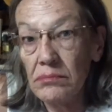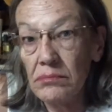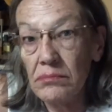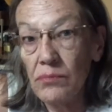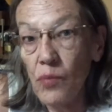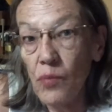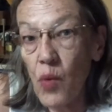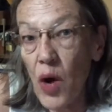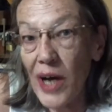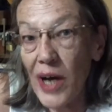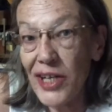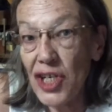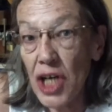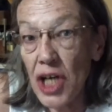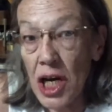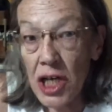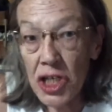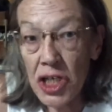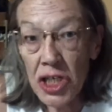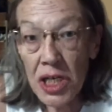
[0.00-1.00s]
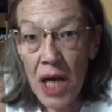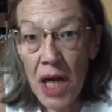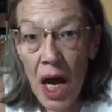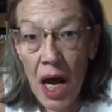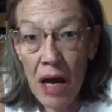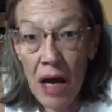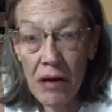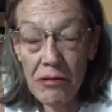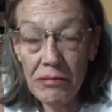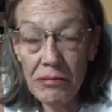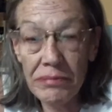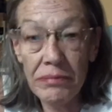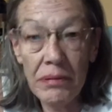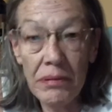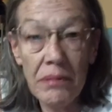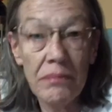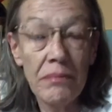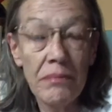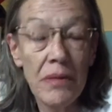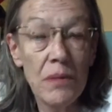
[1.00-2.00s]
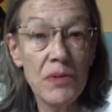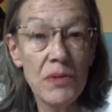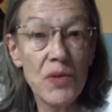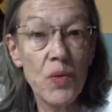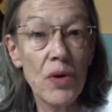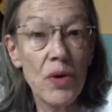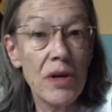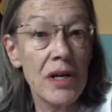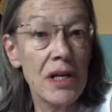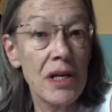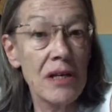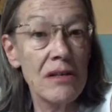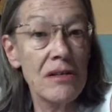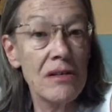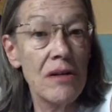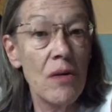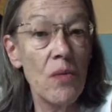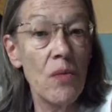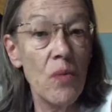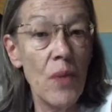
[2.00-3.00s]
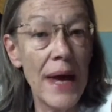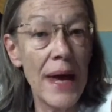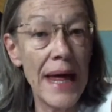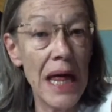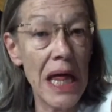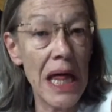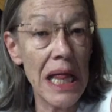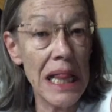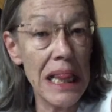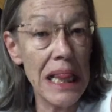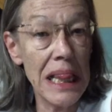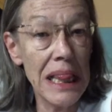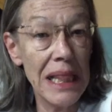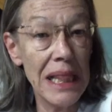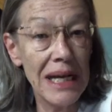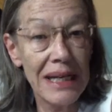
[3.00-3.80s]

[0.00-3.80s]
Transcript: Why change now? It was working so well.